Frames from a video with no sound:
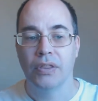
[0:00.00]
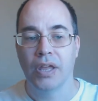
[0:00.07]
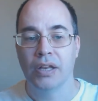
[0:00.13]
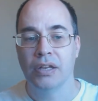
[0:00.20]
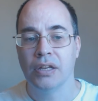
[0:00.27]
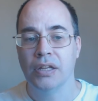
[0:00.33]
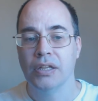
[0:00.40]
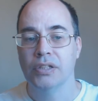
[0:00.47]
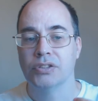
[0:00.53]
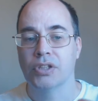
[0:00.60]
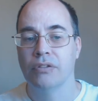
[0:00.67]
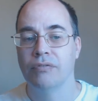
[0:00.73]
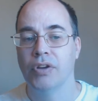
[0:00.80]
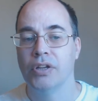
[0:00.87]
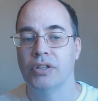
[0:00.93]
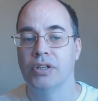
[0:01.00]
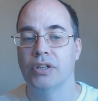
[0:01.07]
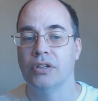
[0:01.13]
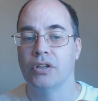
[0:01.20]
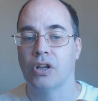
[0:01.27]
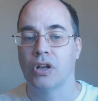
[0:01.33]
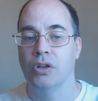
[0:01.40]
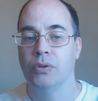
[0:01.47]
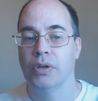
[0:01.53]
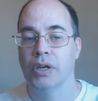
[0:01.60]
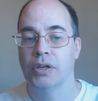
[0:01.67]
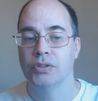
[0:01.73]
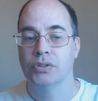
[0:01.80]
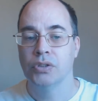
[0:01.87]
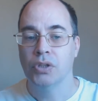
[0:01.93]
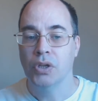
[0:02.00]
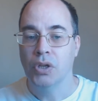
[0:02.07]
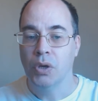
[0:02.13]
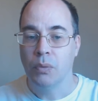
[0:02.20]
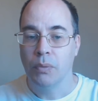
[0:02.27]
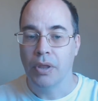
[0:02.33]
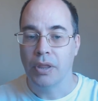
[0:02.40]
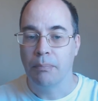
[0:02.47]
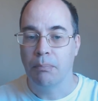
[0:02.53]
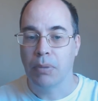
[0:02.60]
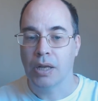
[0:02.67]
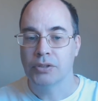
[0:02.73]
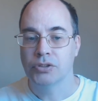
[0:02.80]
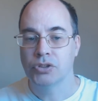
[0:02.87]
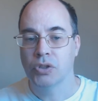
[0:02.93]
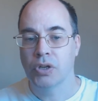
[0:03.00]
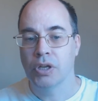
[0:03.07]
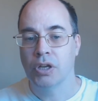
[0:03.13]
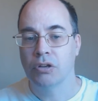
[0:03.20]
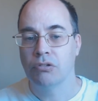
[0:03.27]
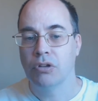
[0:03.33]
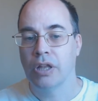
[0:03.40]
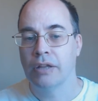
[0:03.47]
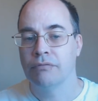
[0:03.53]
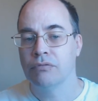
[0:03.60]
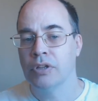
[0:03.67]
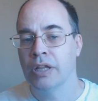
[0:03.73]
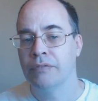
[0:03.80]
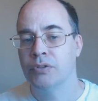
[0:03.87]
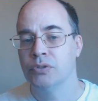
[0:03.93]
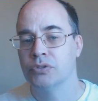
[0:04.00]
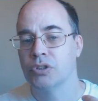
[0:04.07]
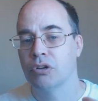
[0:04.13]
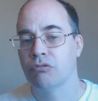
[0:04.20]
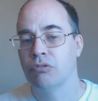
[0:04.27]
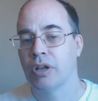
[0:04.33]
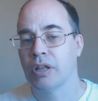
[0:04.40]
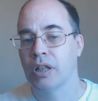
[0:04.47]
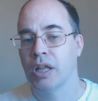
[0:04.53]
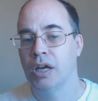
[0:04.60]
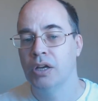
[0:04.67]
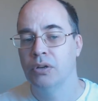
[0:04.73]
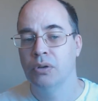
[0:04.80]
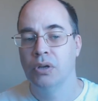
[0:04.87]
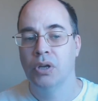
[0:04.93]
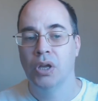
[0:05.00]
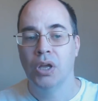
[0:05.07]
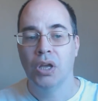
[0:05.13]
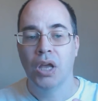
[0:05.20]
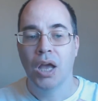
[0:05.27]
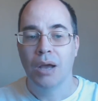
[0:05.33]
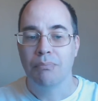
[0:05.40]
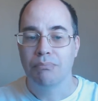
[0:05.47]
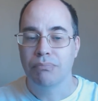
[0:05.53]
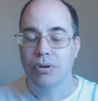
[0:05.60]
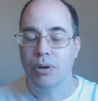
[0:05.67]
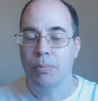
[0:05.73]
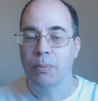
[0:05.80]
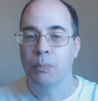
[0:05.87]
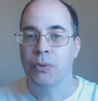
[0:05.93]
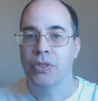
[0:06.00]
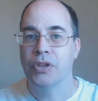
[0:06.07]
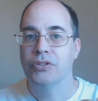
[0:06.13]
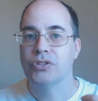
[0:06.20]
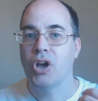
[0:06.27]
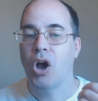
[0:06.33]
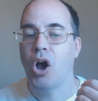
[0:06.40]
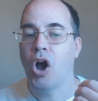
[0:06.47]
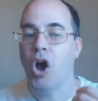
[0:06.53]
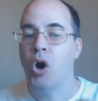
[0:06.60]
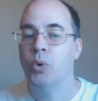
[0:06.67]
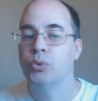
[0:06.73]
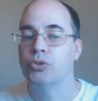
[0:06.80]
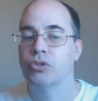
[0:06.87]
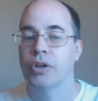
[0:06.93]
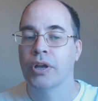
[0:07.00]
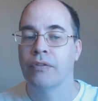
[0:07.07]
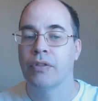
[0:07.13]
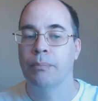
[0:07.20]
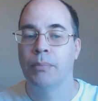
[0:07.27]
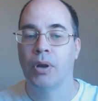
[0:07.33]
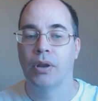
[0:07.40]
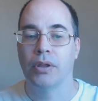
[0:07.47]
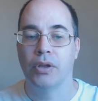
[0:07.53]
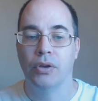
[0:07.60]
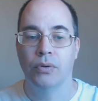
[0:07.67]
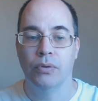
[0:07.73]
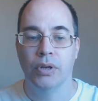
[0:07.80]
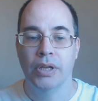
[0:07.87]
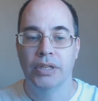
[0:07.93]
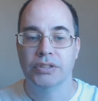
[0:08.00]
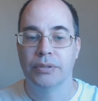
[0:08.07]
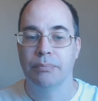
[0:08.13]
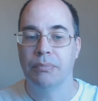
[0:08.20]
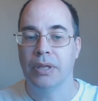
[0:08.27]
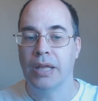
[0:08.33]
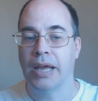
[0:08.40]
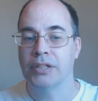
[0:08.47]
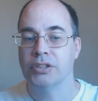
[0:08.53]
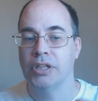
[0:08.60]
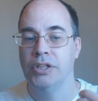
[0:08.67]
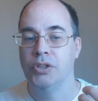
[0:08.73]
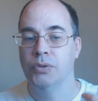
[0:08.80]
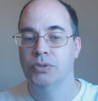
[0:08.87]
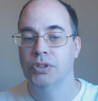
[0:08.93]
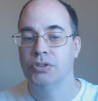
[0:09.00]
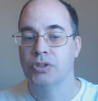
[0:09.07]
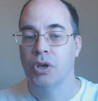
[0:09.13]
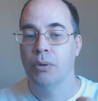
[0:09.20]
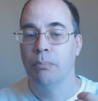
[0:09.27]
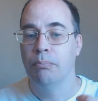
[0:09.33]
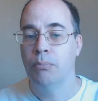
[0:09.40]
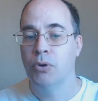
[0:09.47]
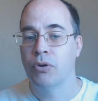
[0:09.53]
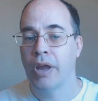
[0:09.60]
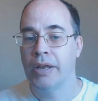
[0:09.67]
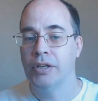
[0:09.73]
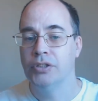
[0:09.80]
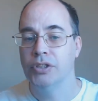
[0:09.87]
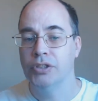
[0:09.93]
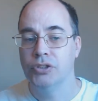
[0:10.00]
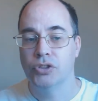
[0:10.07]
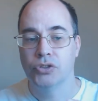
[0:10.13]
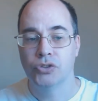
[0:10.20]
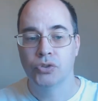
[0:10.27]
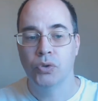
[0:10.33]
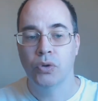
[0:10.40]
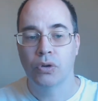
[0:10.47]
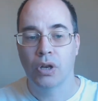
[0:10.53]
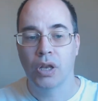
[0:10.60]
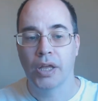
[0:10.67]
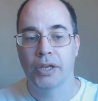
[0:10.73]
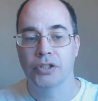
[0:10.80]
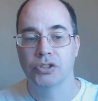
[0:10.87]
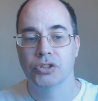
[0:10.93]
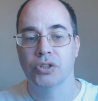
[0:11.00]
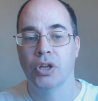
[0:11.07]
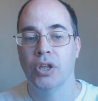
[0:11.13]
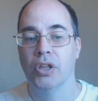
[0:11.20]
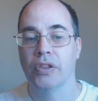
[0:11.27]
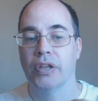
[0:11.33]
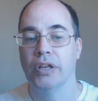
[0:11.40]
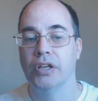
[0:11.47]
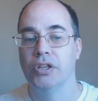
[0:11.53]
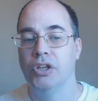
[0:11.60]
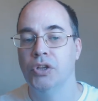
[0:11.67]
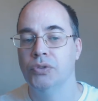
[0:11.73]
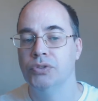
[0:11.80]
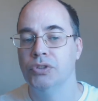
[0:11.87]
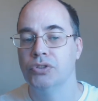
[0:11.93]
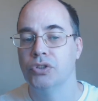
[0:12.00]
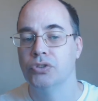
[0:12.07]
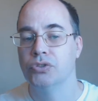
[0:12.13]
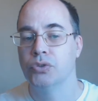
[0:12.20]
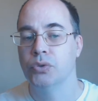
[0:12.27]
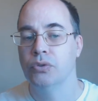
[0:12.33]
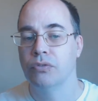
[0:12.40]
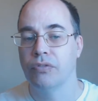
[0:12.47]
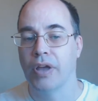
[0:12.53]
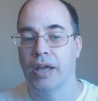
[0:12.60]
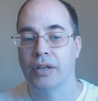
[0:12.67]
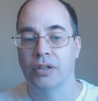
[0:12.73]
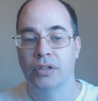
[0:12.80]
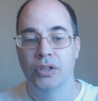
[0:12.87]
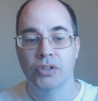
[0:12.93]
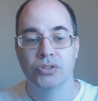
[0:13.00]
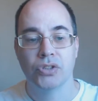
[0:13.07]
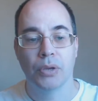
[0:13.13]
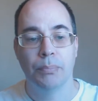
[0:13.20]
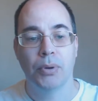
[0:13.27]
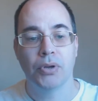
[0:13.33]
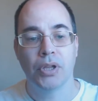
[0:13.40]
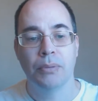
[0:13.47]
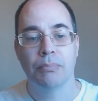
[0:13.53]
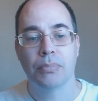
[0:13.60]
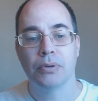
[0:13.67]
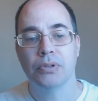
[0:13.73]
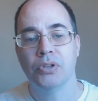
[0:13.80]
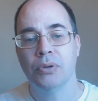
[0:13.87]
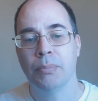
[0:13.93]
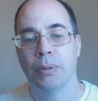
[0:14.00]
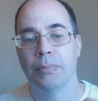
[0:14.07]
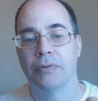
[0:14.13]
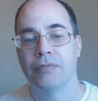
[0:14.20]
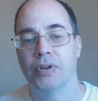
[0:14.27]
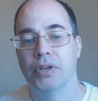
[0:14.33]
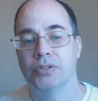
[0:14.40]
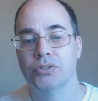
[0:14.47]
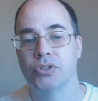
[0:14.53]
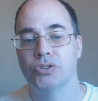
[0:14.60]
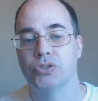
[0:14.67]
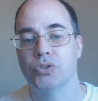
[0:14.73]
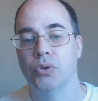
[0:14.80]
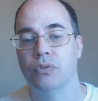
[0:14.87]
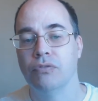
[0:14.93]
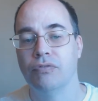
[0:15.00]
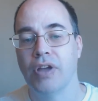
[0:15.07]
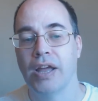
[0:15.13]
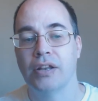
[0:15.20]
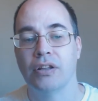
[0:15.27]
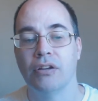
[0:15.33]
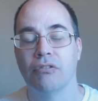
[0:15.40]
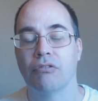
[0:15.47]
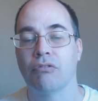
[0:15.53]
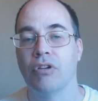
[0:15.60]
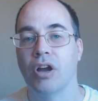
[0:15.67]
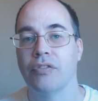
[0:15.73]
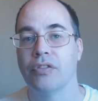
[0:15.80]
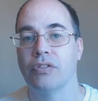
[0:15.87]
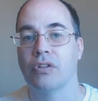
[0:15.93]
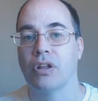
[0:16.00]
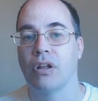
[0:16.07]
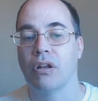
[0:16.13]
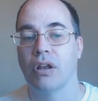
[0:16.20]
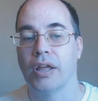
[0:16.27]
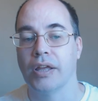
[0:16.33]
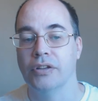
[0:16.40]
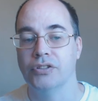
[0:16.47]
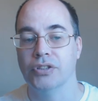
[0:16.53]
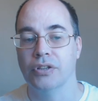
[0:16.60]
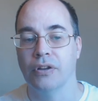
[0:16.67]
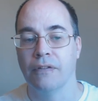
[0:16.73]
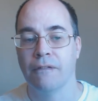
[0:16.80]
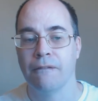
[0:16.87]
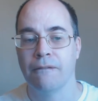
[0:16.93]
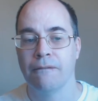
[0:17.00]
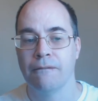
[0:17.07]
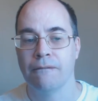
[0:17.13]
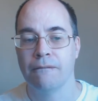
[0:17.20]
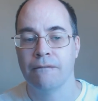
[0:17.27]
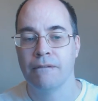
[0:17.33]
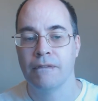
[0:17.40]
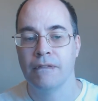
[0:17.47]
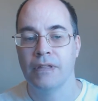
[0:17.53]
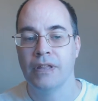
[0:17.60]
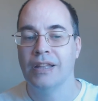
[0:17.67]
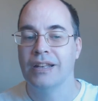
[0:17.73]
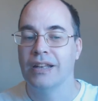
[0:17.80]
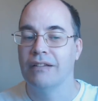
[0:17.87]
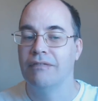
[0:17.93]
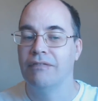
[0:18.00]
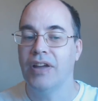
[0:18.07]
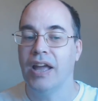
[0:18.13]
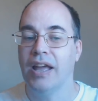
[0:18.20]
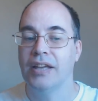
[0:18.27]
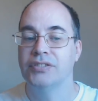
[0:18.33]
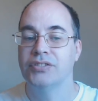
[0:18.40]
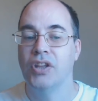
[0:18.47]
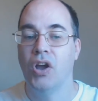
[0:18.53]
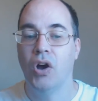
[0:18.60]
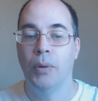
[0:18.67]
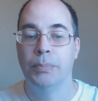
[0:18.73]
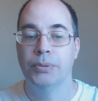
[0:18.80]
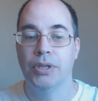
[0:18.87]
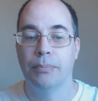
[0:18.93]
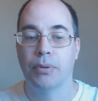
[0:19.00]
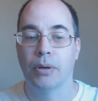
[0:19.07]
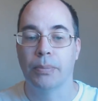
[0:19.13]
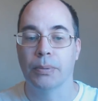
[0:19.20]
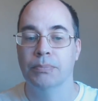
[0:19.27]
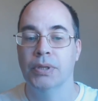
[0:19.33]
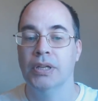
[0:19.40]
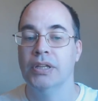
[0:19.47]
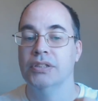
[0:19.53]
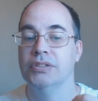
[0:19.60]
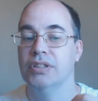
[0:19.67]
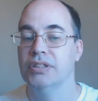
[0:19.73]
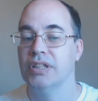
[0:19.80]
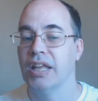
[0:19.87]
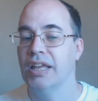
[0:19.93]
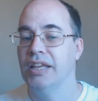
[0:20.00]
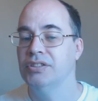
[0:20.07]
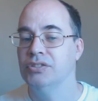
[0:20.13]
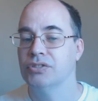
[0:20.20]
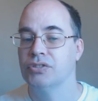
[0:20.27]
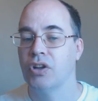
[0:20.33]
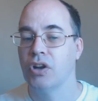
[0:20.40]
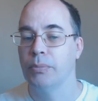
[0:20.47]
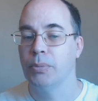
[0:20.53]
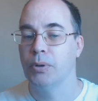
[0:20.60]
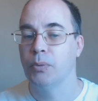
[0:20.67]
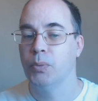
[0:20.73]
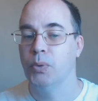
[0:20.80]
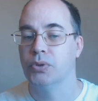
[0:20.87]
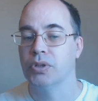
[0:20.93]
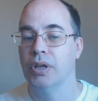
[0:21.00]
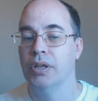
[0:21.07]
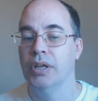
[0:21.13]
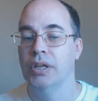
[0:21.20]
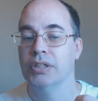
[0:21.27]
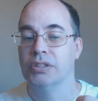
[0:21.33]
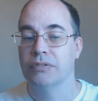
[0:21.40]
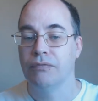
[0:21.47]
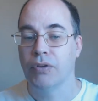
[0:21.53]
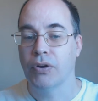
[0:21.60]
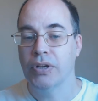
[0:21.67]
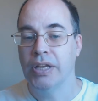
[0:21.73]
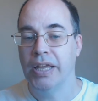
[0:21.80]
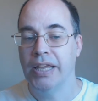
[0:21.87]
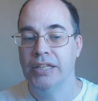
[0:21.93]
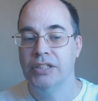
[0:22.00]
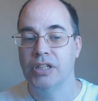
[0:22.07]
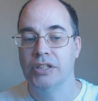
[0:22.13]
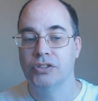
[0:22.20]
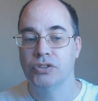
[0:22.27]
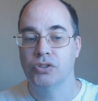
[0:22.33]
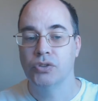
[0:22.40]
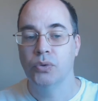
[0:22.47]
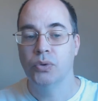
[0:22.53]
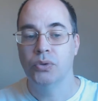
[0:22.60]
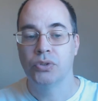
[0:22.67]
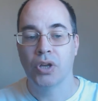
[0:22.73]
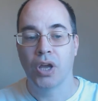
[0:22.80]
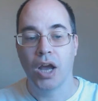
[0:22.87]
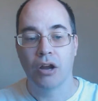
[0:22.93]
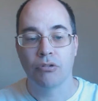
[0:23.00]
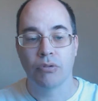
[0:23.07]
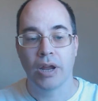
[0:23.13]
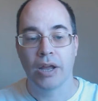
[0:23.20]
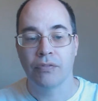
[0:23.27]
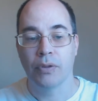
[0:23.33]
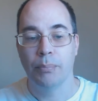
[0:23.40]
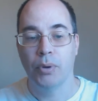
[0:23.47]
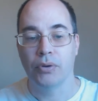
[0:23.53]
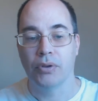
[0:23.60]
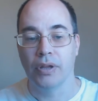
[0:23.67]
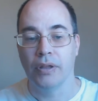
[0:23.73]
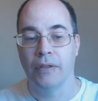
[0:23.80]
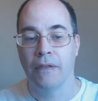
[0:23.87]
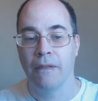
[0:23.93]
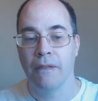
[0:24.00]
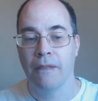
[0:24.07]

Then it's converted into glucose and the blood sugar levels run low. The problem with this altering of the molecule is it actually uses more energy to store glycogen than it uses to store fat. Your body normally prefers to store fat rather than glycogen. Now, fat has the opposite problem. Since it isn't soluble in water, very easily stored around the body.